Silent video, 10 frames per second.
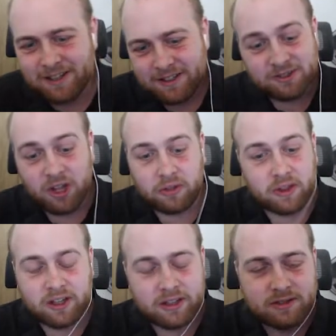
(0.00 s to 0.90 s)

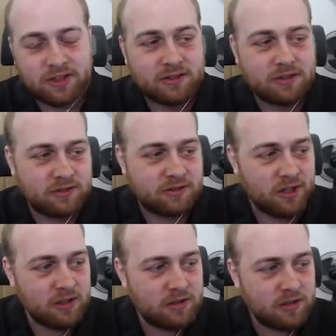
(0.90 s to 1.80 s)
Nothing.
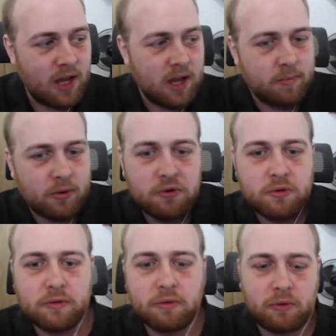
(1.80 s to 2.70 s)
Just a
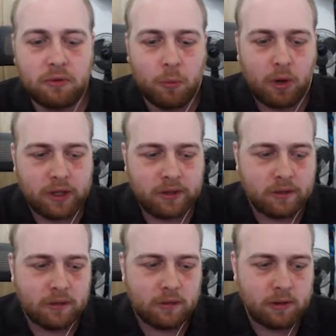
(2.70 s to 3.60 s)
balloon for
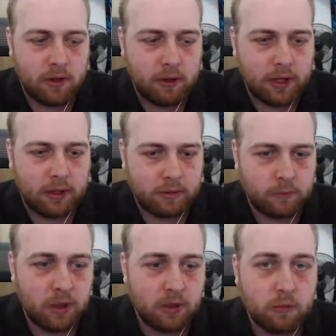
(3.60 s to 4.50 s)
white. Okay,
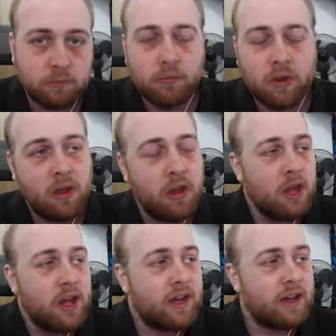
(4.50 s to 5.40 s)
well,
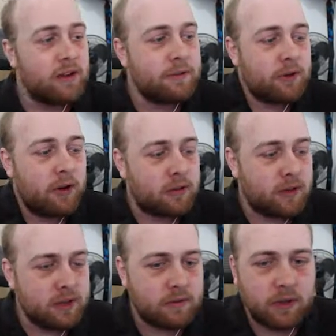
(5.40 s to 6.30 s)
if you like
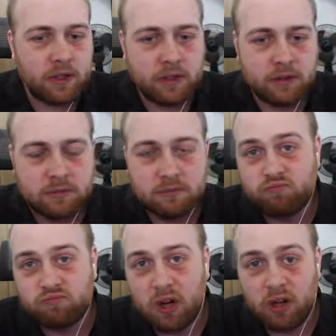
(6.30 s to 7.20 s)
this, then
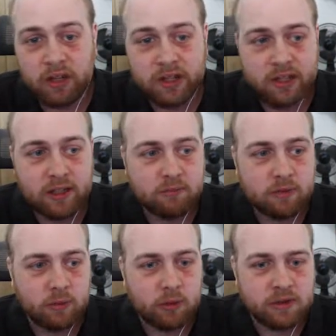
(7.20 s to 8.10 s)
like it.
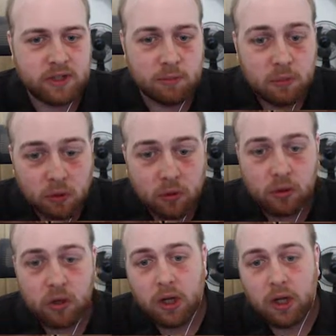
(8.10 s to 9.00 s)
If you want to see
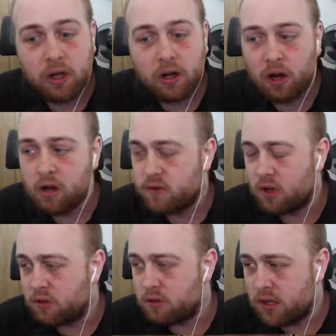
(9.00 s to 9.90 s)
more, I've
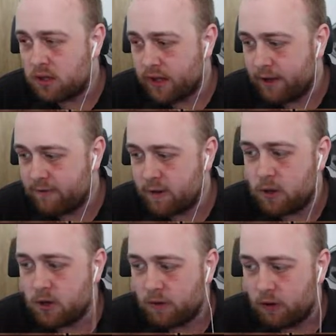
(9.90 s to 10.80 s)
done these every
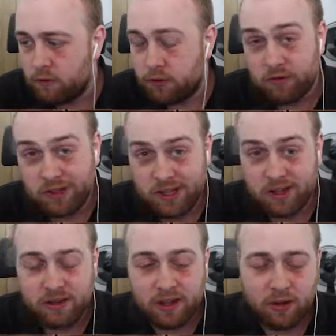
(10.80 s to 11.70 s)
week for over 3
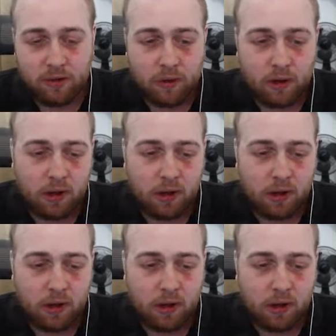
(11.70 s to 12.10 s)
years now.